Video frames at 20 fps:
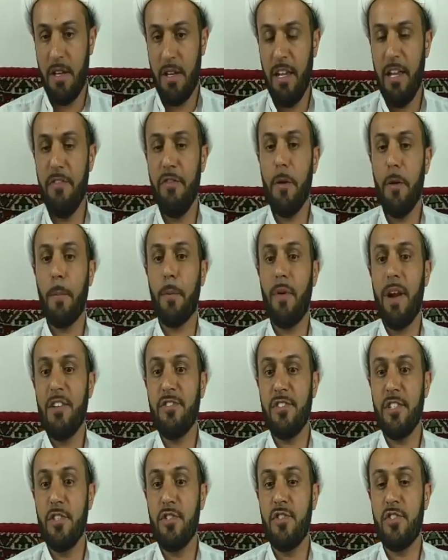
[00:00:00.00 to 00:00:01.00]
in the
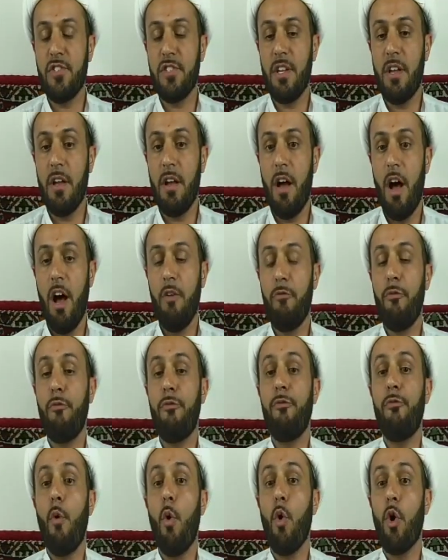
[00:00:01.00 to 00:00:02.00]
presence of
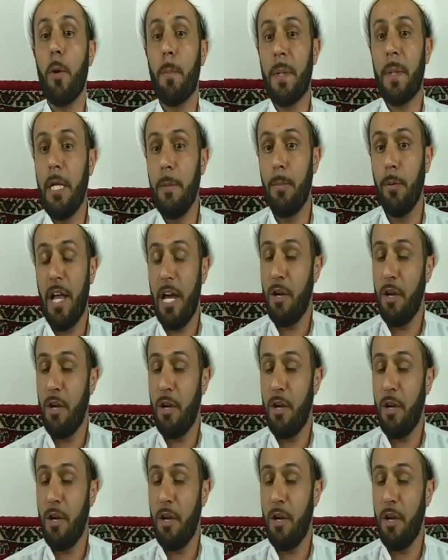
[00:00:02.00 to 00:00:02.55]
4 people?